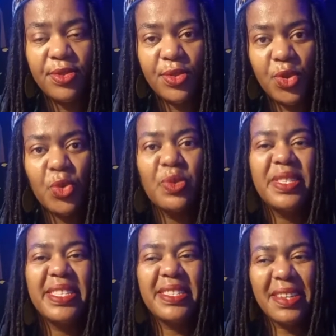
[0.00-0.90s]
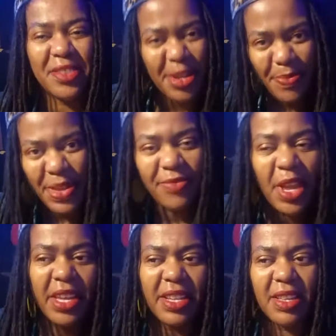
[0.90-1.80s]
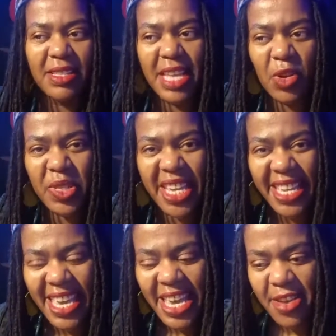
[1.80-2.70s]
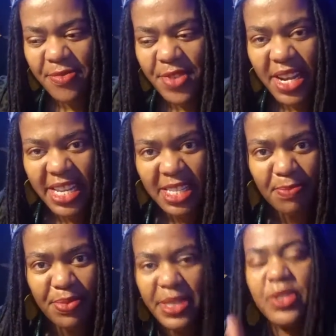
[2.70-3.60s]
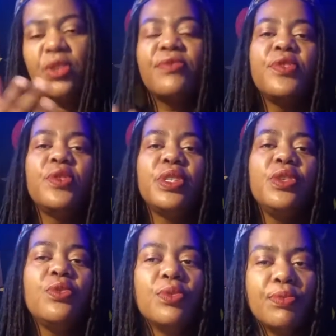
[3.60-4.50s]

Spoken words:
to scrap they will take every last bit of your ego.